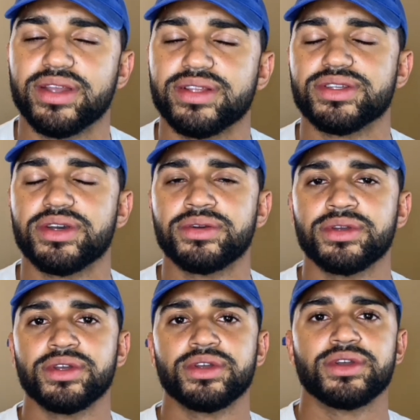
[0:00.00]
And so
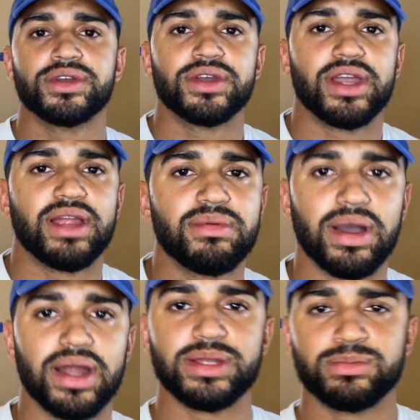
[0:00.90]

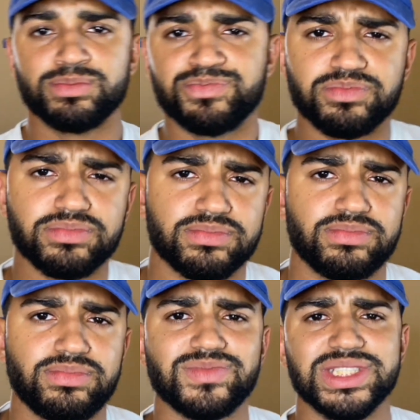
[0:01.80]
everybody
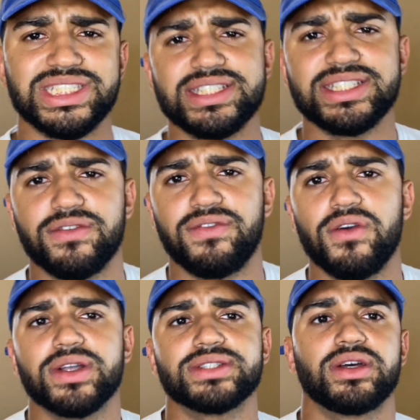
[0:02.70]
tends to
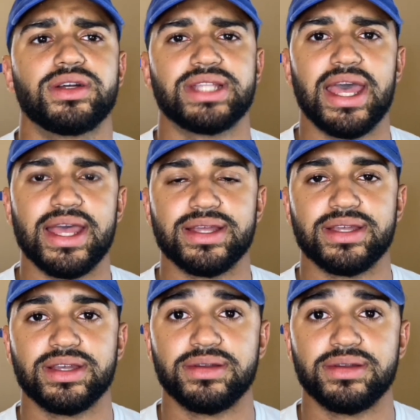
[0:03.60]
focus on that.